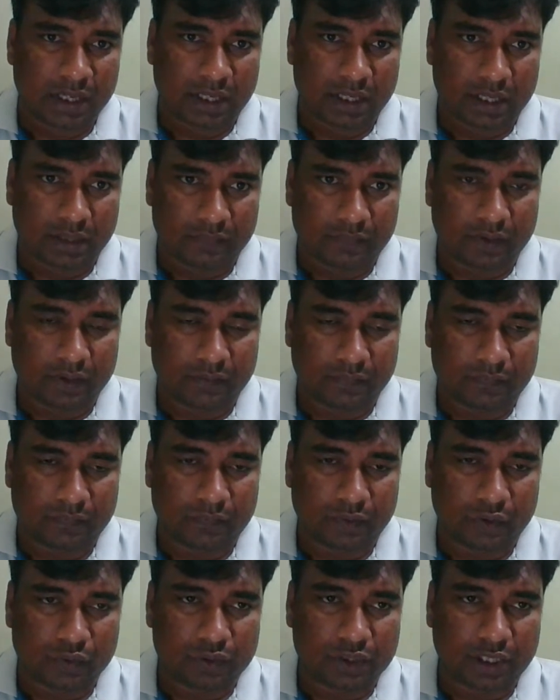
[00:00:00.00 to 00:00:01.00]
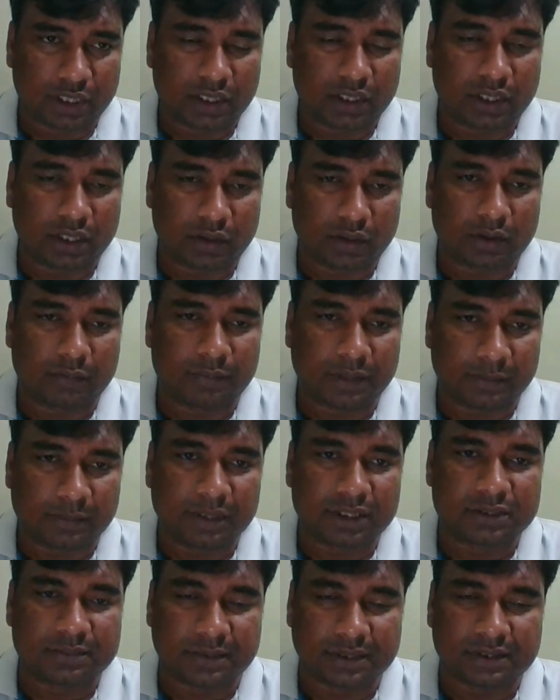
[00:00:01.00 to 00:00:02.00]
If you think you're a
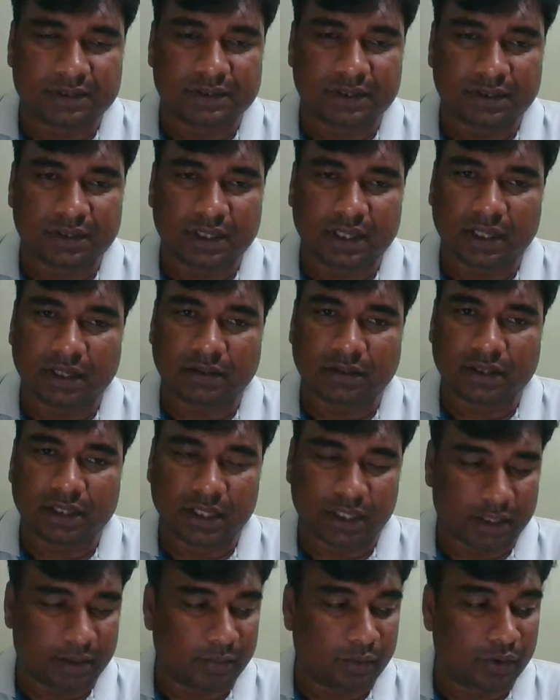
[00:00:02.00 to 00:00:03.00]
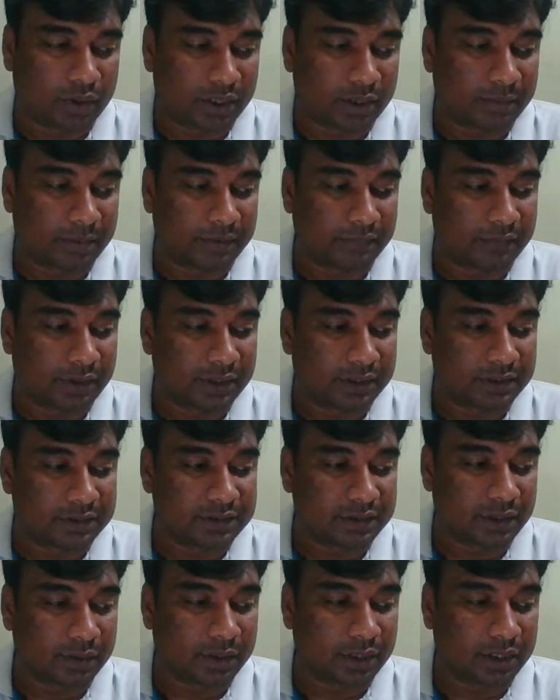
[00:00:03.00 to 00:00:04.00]
people's person, then think about it, my friends.
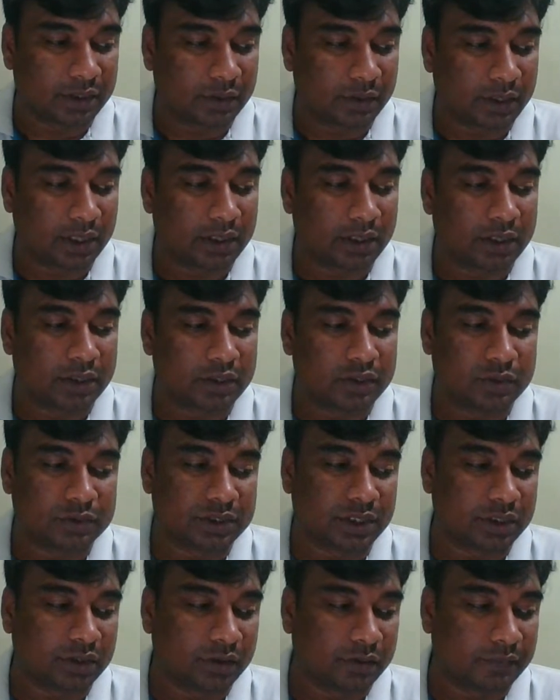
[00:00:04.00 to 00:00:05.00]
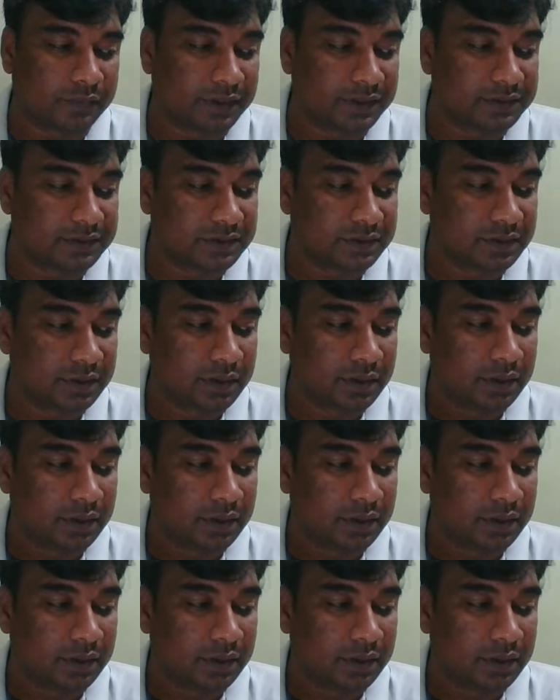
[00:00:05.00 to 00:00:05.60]
Okay, you can choose any of this.